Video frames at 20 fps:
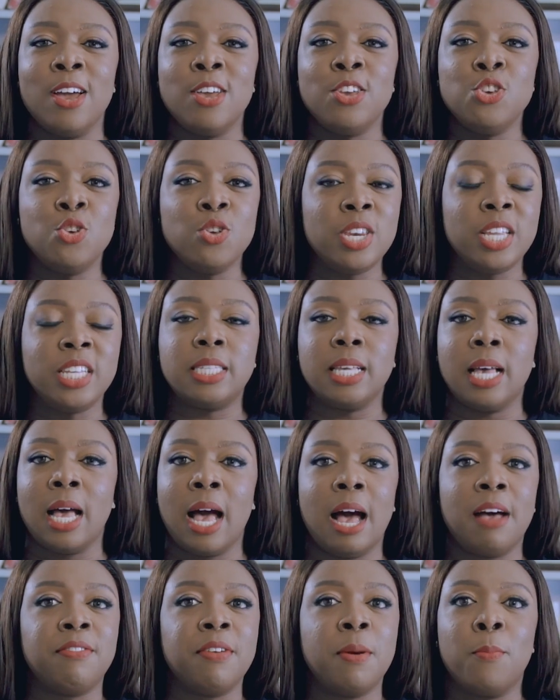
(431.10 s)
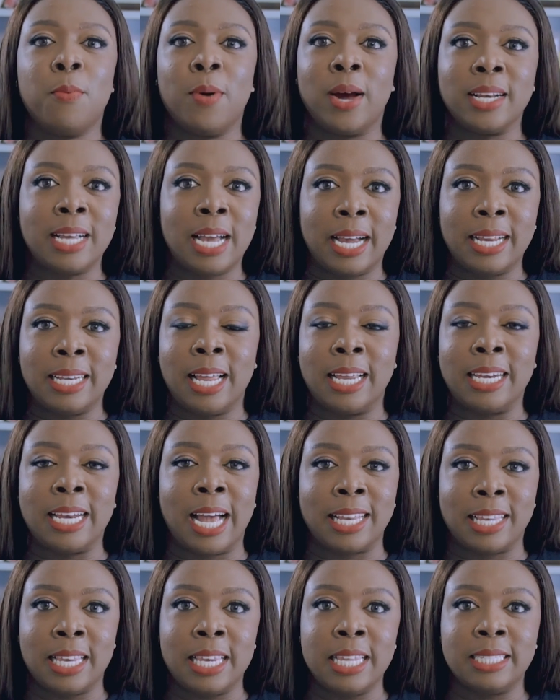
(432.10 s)
you need to have a brand guideline
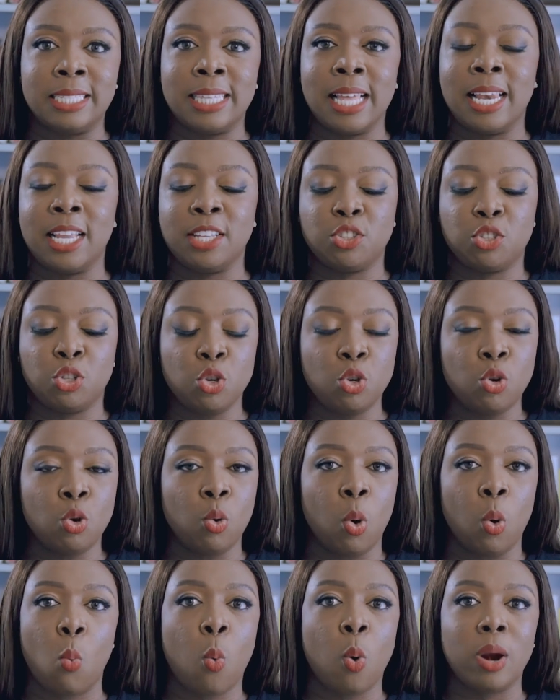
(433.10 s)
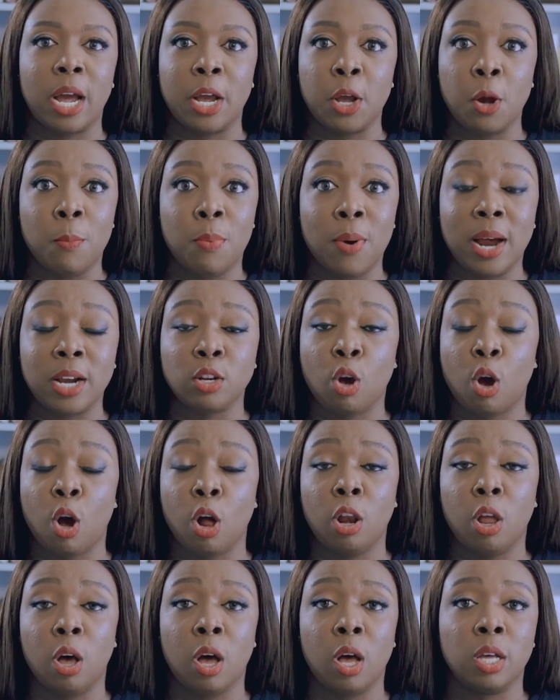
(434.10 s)
at least that lets you know what are your brand
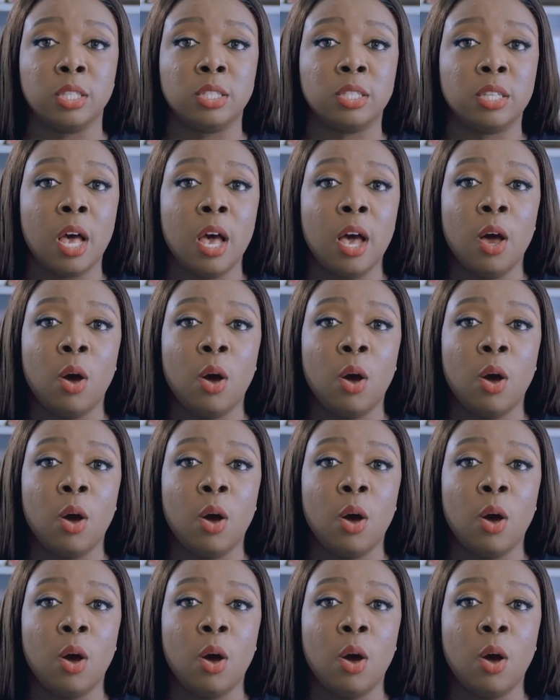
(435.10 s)
colors,